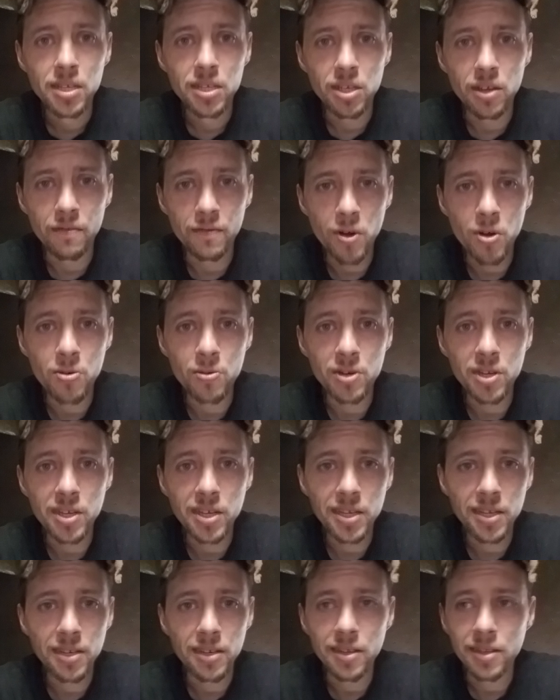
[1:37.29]

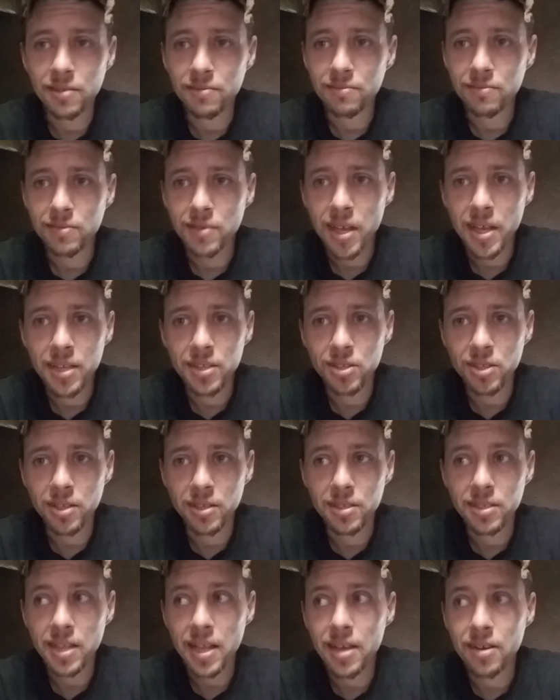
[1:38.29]
Devonian, and as a
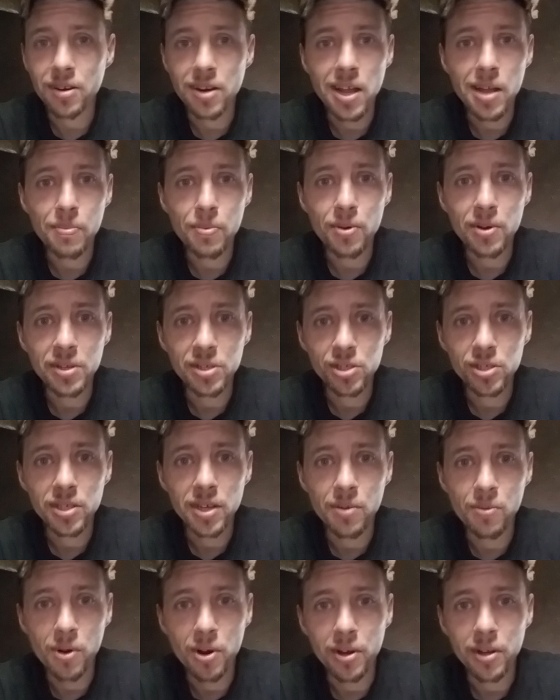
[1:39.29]
standard operation
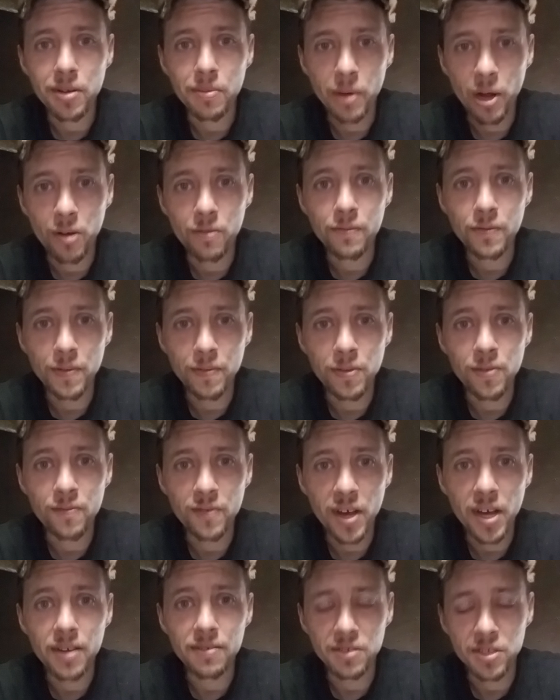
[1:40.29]
I work about
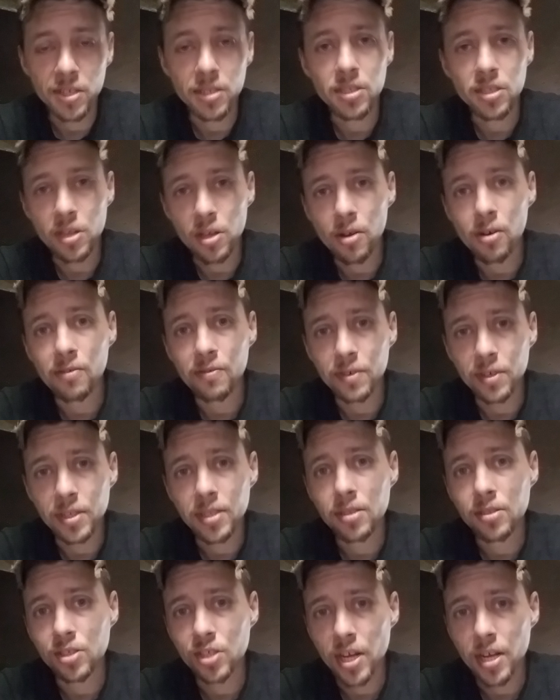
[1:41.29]
55, 60 over to
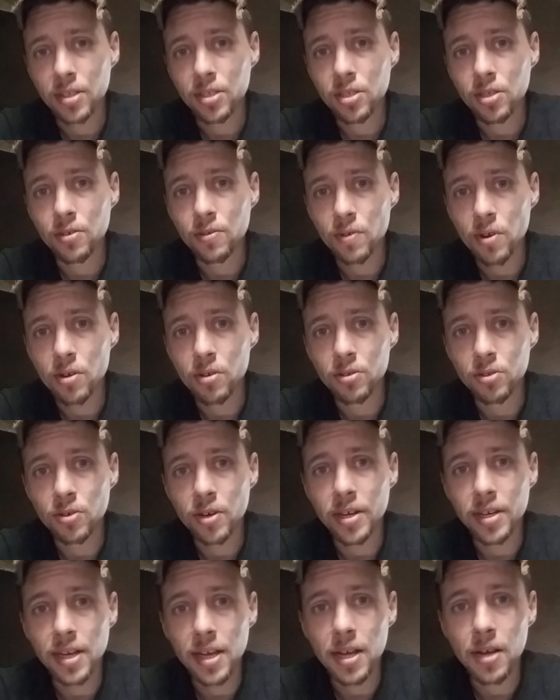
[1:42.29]
Johnson & Rhodes
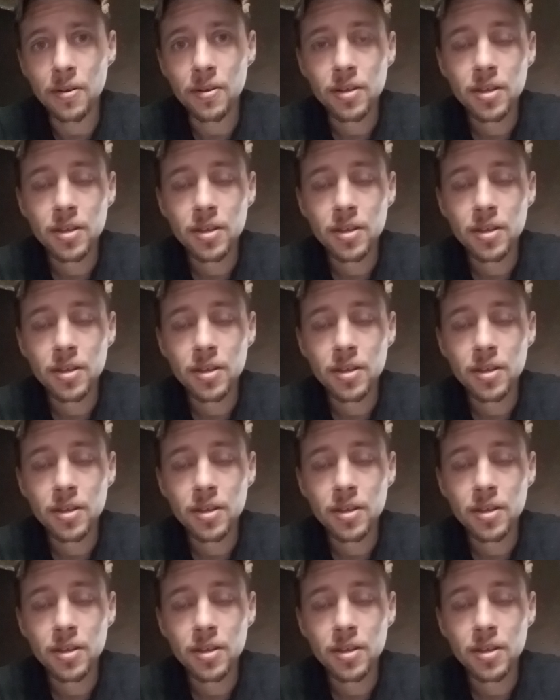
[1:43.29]
right now.